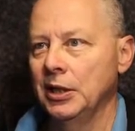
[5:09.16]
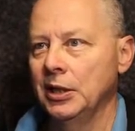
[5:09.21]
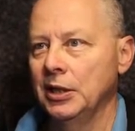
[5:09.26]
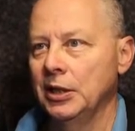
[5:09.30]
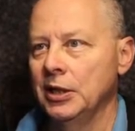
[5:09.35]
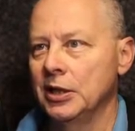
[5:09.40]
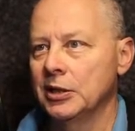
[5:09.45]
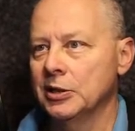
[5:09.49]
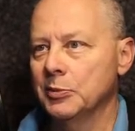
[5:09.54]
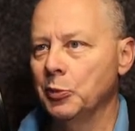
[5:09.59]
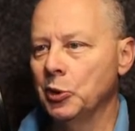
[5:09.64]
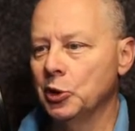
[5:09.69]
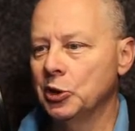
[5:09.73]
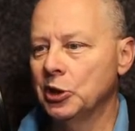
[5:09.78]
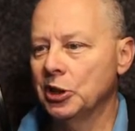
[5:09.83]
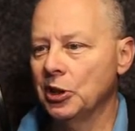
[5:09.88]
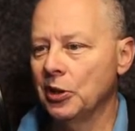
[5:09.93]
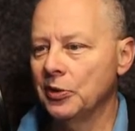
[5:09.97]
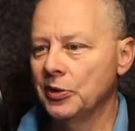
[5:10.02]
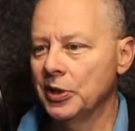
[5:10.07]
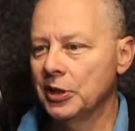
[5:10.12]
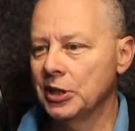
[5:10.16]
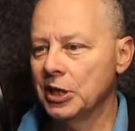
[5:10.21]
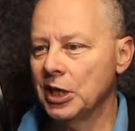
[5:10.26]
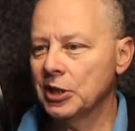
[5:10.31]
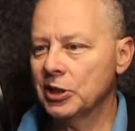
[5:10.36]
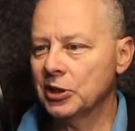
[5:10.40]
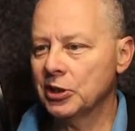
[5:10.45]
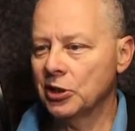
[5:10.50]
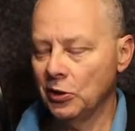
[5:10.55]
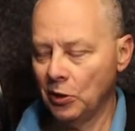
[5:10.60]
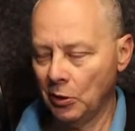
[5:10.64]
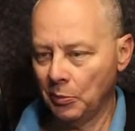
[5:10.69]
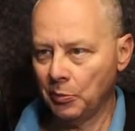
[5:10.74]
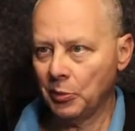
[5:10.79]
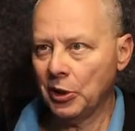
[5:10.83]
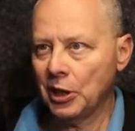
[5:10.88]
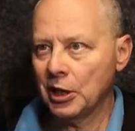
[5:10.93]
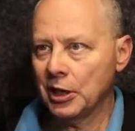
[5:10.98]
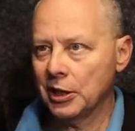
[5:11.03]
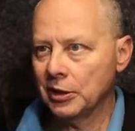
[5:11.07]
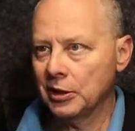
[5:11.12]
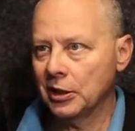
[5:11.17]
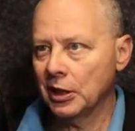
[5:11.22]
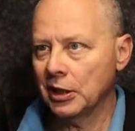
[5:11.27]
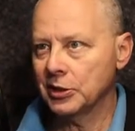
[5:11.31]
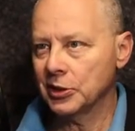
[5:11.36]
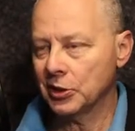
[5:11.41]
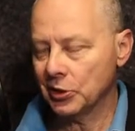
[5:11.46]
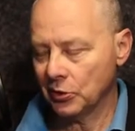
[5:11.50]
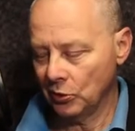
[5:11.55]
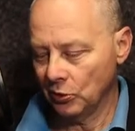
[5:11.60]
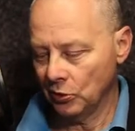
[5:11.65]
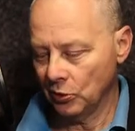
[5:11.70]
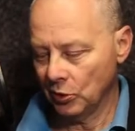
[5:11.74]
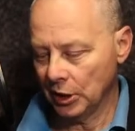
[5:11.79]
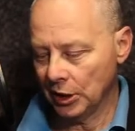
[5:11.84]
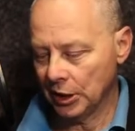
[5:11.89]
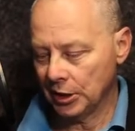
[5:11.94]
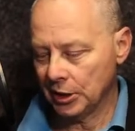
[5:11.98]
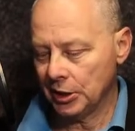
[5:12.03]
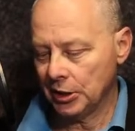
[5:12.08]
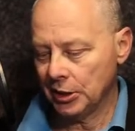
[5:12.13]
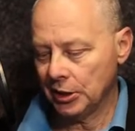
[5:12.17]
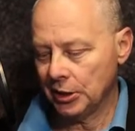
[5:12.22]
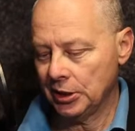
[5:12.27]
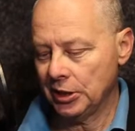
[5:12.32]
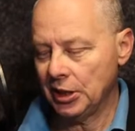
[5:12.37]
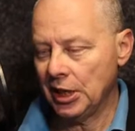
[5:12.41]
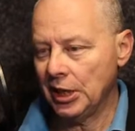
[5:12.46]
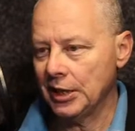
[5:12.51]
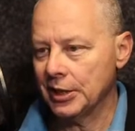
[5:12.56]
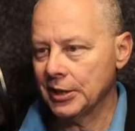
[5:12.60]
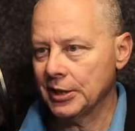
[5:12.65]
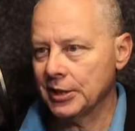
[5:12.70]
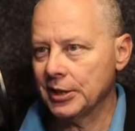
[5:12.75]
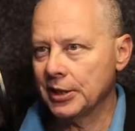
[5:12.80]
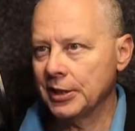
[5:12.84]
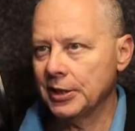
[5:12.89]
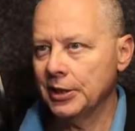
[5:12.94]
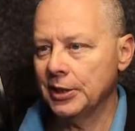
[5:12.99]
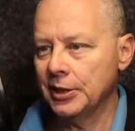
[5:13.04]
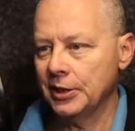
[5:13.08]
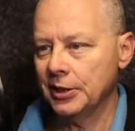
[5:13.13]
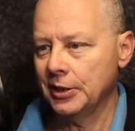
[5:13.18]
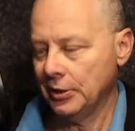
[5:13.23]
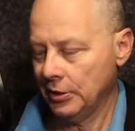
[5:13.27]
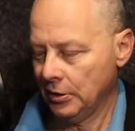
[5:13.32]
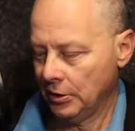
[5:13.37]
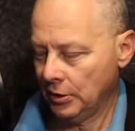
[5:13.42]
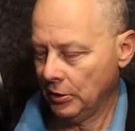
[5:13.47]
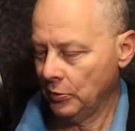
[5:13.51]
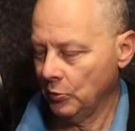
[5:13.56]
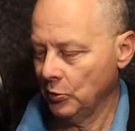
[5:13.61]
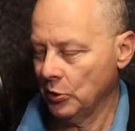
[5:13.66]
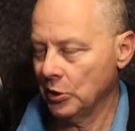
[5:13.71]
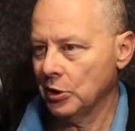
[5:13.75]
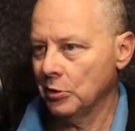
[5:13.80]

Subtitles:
Let's put it on the desktop and let's call it test, with